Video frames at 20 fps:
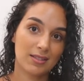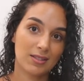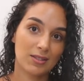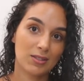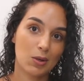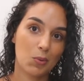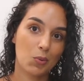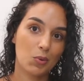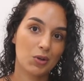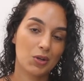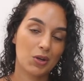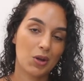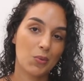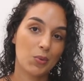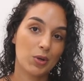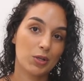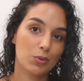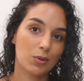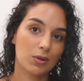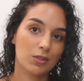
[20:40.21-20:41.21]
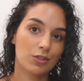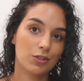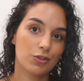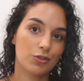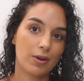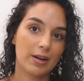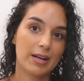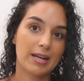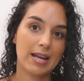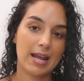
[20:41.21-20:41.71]
because I want to know which one to
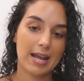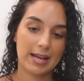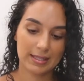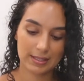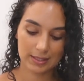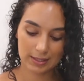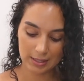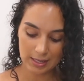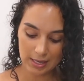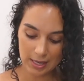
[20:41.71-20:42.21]
try next.